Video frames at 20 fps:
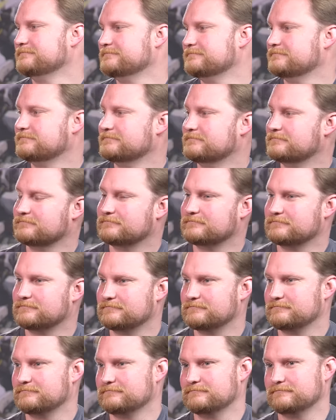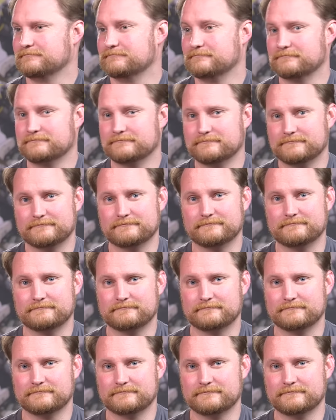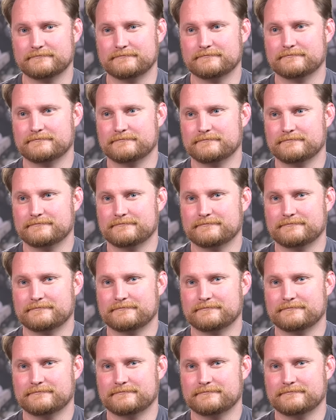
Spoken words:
This person isn't speaking.